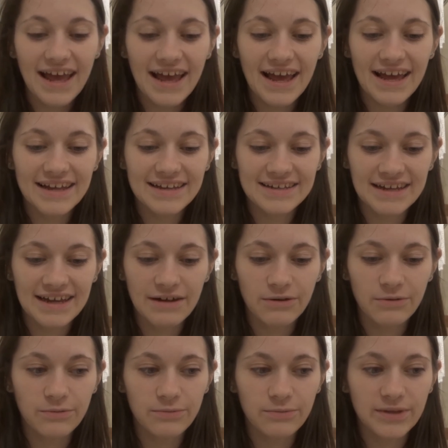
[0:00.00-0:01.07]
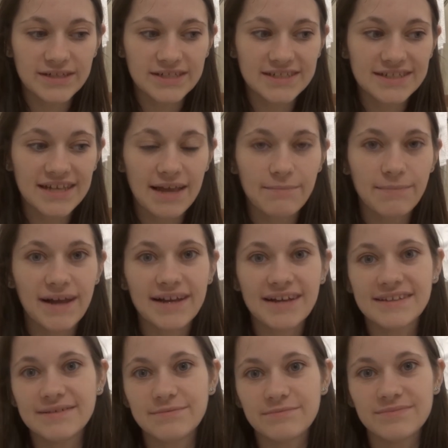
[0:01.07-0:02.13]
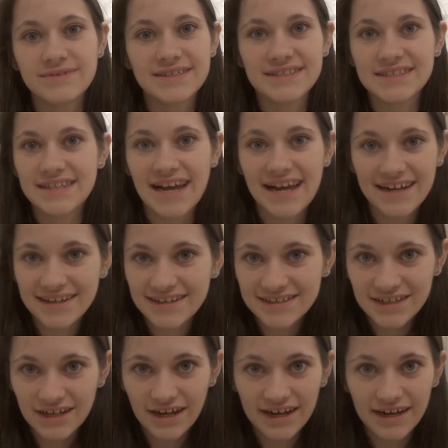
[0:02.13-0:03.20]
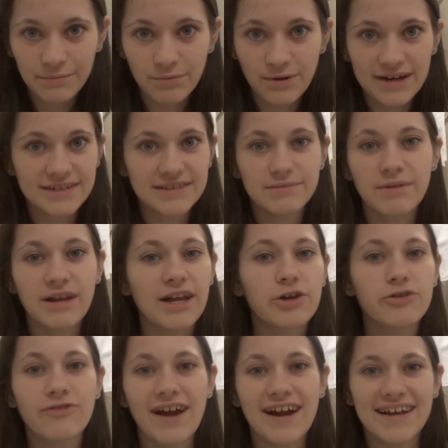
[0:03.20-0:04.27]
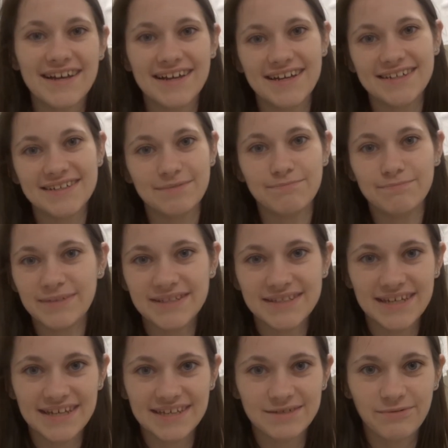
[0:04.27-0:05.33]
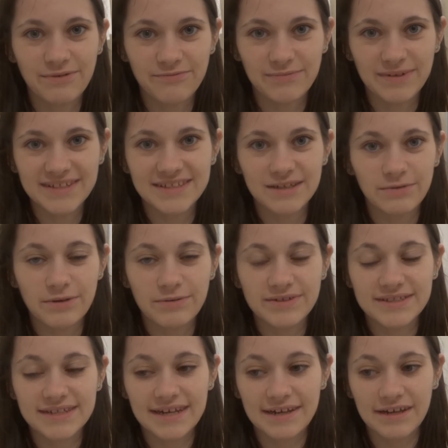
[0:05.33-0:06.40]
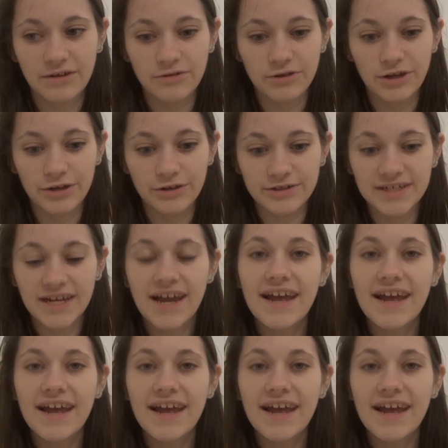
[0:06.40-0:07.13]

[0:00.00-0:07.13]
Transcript: And now we just came back and snacked. I brought some like crackers and biscuits with me, so we were snacking on those.